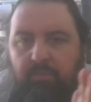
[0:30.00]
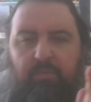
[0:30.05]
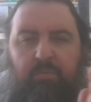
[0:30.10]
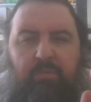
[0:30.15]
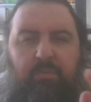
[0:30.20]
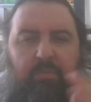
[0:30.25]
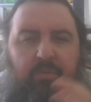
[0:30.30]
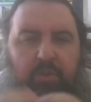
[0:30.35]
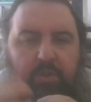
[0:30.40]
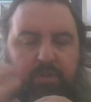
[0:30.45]

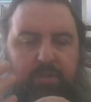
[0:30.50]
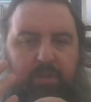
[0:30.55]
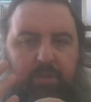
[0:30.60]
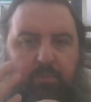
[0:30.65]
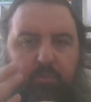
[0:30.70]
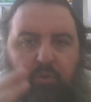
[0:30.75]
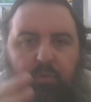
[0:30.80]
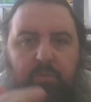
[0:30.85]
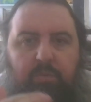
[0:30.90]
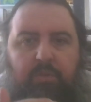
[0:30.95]
focusing
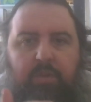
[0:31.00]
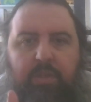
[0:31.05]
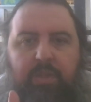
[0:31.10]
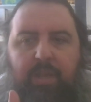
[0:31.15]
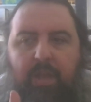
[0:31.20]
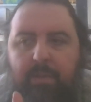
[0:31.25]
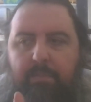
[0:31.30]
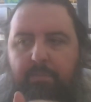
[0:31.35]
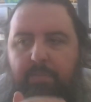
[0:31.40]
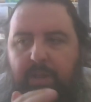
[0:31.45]
more on the
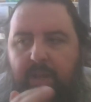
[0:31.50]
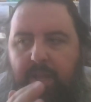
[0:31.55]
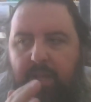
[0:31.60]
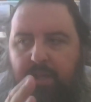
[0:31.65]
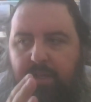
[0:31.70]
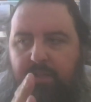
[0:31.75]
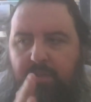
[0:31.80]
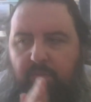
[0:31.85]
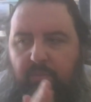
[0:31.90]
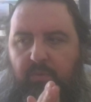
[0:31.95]
10
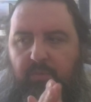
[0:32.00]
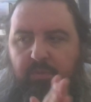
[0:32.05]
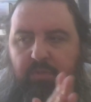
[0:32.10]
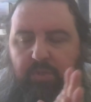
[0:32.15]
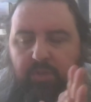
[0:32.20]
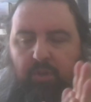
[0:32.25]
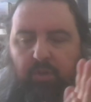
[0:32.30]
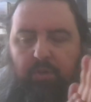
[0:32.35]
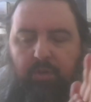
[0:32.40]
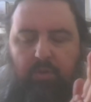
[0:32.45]
plagues and what was
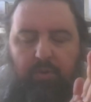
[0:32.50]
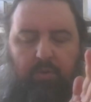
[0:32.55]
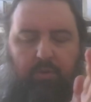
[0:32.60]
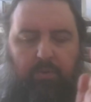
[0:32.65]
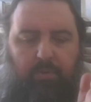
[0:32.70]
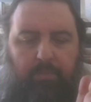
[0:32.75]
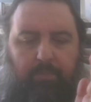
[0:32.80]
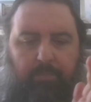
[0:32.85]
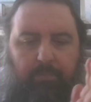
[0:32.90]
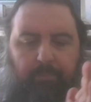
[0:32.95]
going
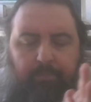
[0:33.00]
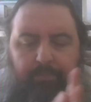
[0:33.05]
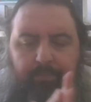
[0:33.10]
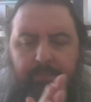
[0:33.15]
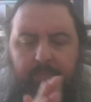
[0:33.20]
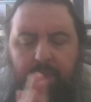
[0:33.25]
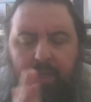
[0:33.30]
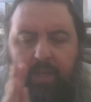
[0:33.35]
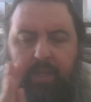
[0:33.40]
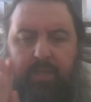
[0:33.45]
on
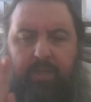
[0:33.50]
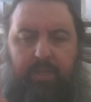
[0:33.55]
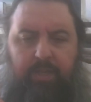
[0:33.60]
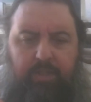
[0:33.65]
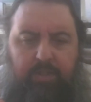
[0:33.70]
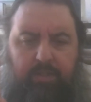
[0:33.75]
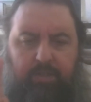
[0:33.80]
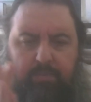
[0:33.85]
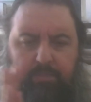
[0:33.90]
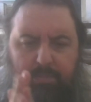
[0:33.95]
in
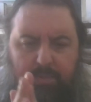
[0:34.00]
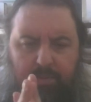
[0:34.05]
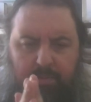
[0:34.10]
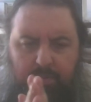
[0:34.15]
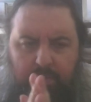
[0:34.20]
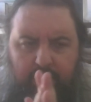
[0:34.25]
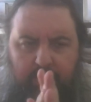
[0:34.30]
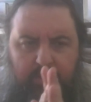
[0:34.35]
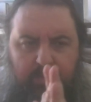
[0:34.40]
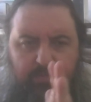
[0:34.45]
Egypt.
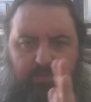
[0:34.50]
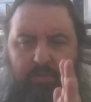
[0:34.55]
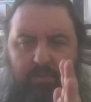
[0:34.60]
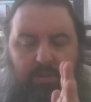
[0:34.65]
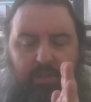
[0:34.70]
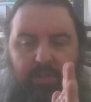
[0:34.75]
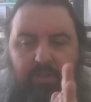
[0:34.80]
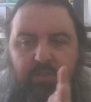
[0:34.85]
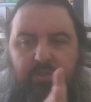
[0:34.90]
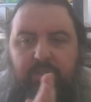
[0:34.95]
It's a
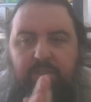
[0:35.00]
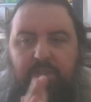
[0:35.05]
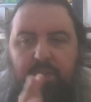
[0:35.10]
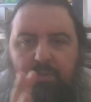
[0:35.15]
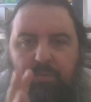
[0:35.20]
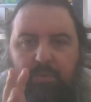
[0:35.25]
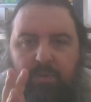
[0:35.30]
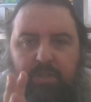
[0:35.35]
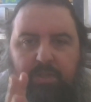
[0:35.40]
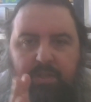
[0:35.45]
very
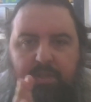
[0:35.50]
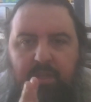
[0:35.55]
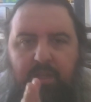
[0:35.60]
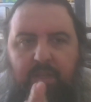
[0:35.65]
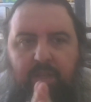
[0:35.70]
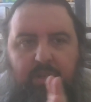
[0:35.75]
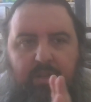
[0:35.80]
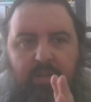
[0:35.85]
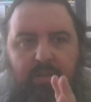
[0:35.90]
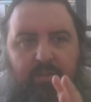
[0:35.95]
interesting one. There's
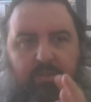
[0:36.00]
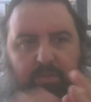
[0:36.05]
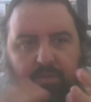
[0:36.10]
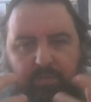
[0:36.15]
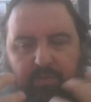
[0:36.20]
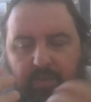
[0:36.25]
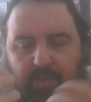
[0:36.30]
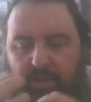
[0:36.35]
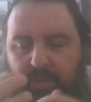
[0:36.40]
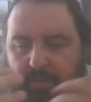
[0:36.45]
a
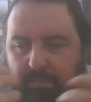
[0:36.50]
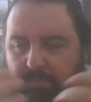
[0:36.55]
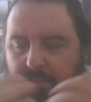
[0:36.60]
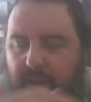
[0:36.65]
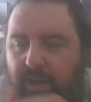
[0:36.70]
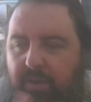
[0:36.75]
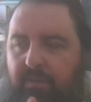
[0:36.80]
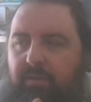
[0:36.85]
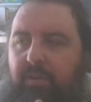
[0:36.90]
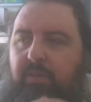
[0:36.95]
lot of
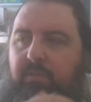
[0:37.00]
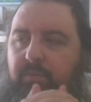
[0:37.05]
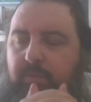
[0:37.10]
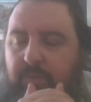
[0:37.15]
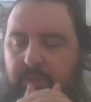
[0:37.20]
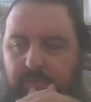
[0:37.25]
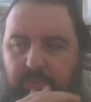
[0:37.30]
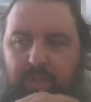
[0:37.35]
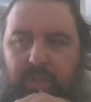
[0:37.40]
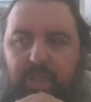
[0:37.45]
parallels
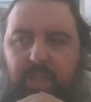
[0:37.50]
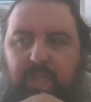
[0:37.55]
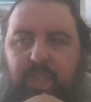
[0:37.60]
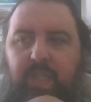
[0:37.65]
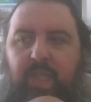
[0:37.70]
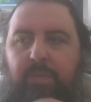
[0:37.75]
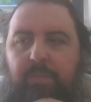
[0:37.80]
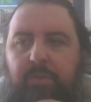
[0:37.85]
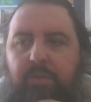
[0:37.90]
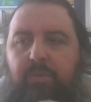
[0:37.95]
which we're going to
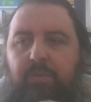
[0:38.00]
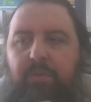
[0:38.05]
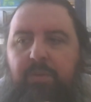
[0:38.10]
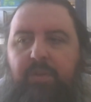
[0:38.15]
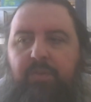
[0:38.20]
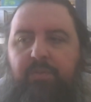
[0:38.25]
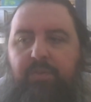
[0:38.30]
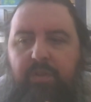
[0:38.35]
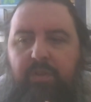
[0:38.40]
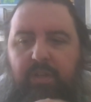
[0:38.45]
see between
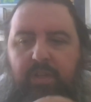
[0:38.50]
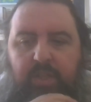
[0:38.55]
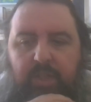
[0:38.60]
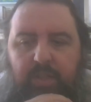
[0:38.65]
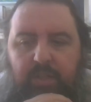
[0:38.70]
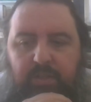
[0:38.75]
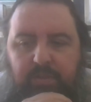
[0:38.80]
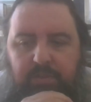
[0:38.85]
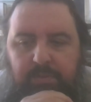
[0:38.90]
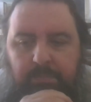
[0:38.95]
different
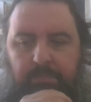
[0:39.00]
ideas.